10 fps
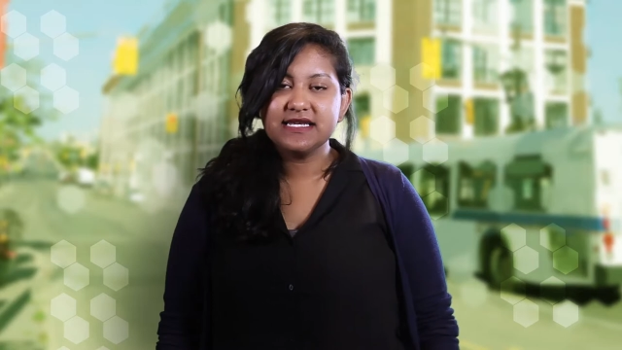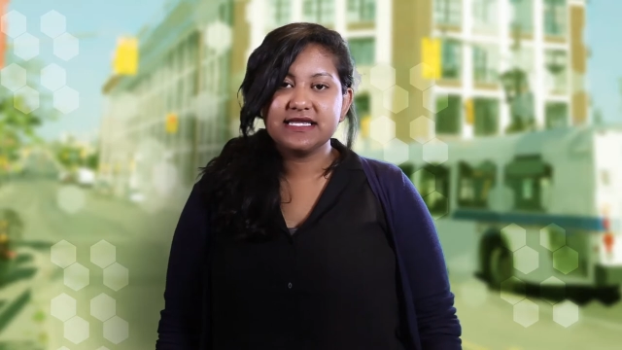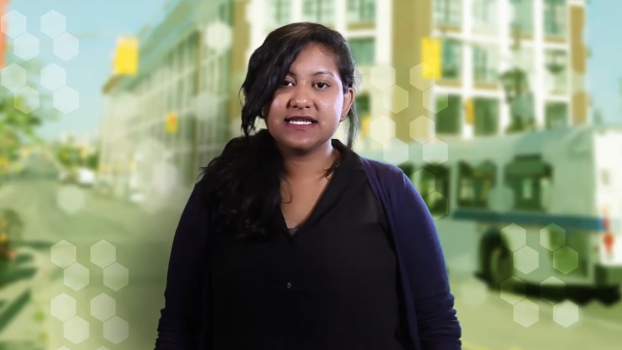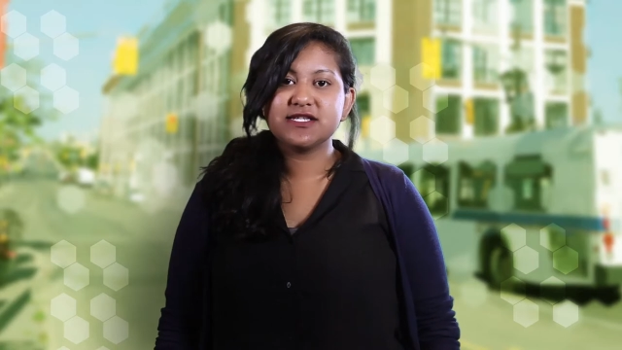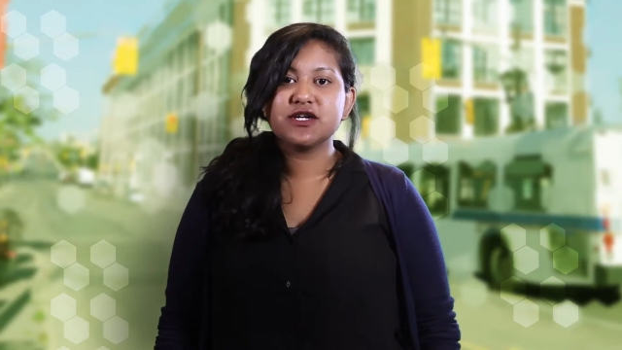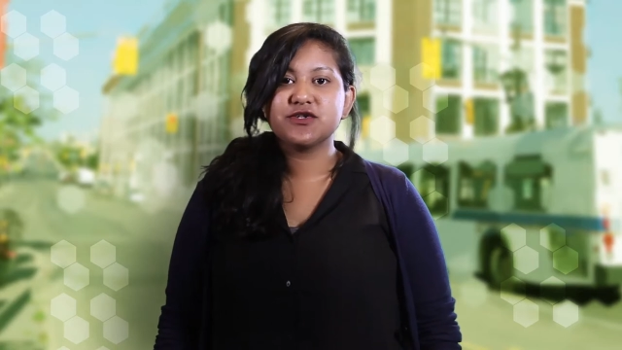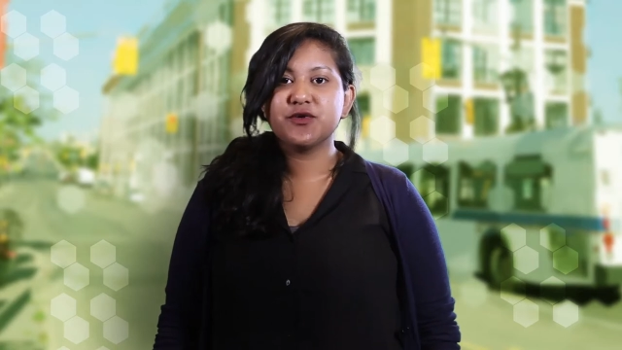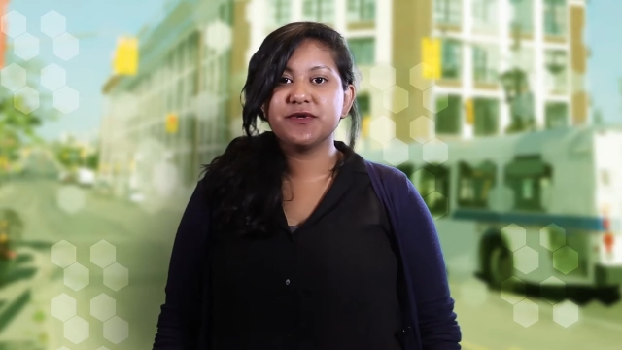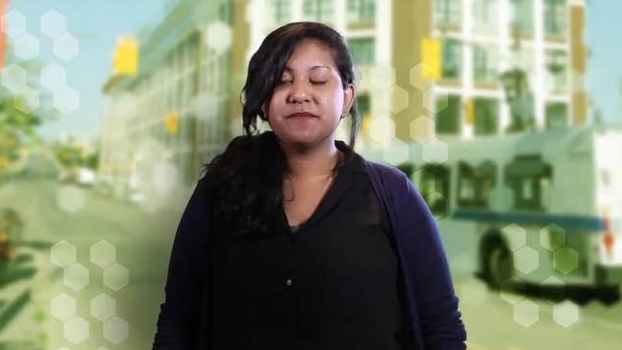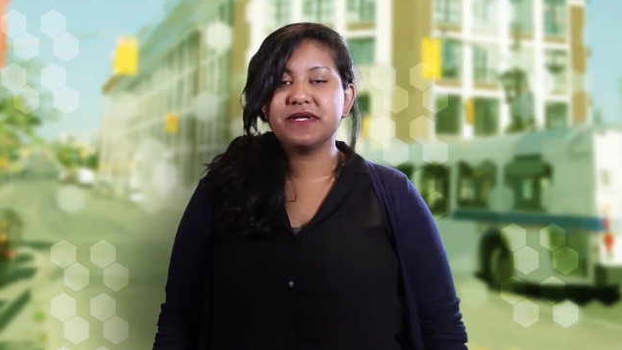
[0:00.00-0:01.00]
This
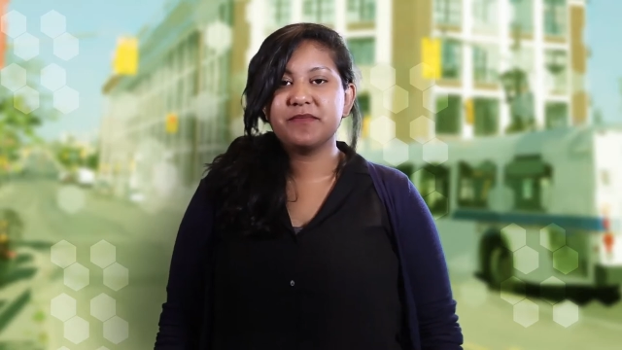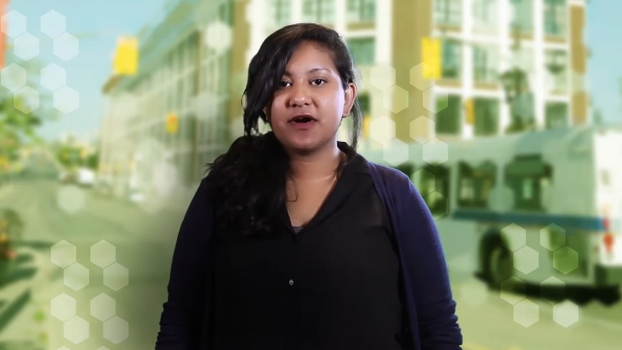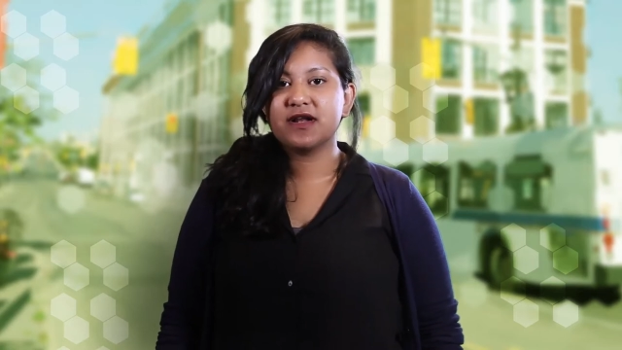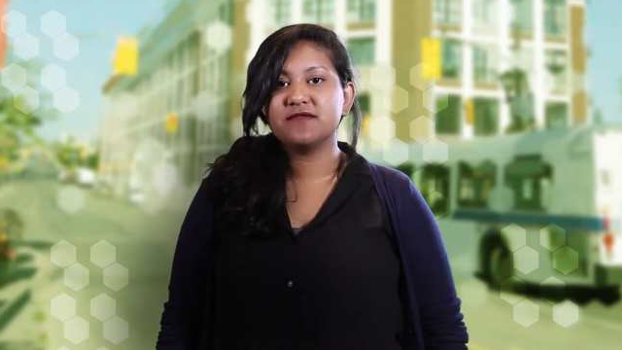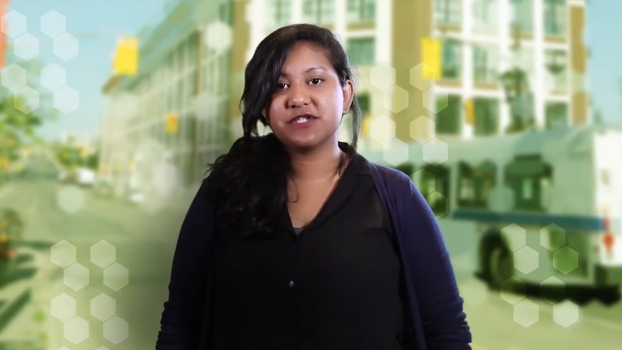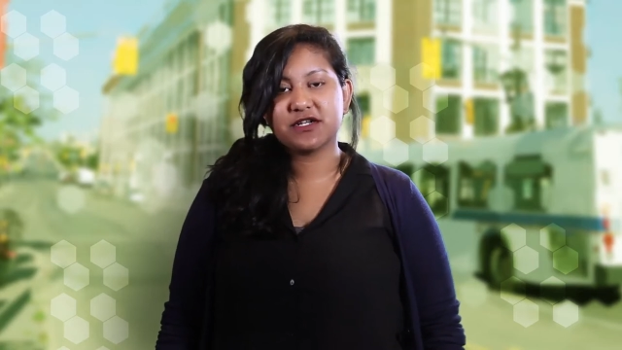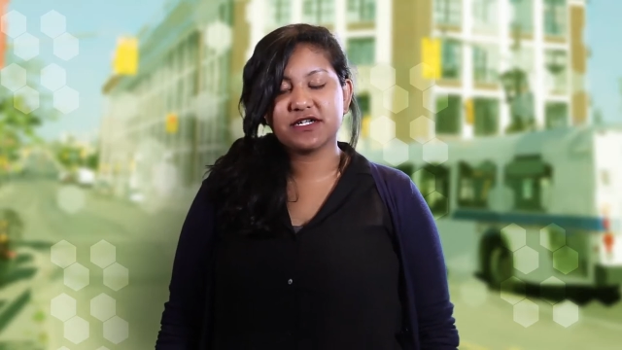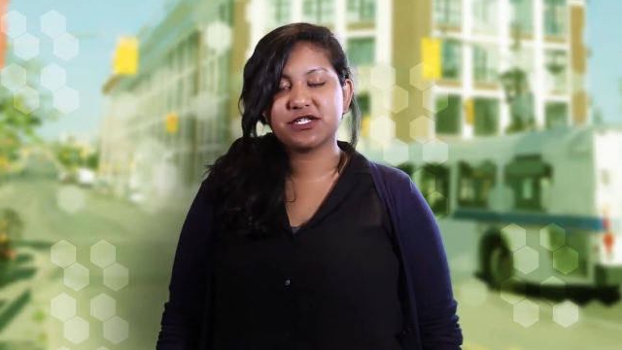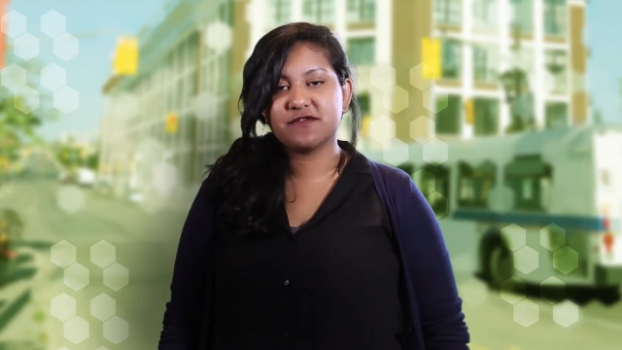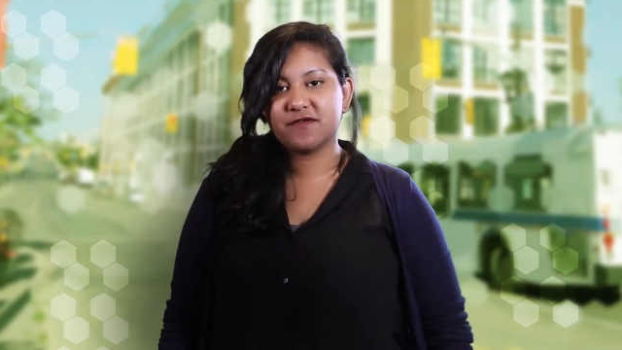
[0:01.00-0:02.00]
October, be part of
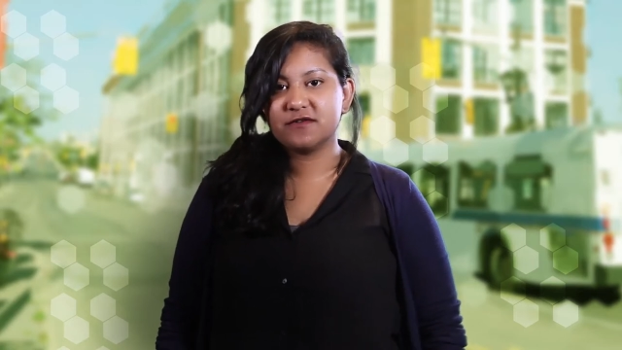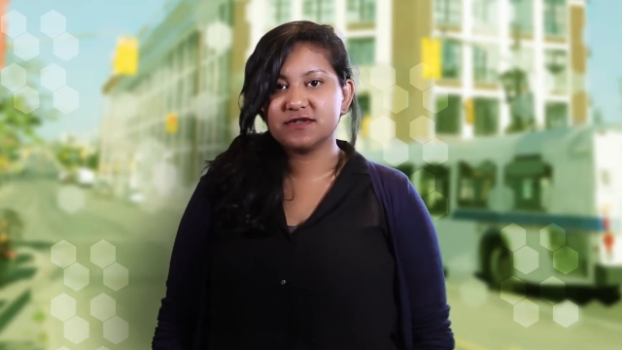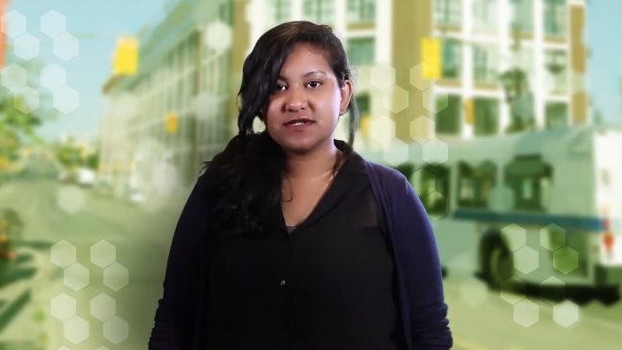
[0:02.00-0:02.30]
Generation Vote.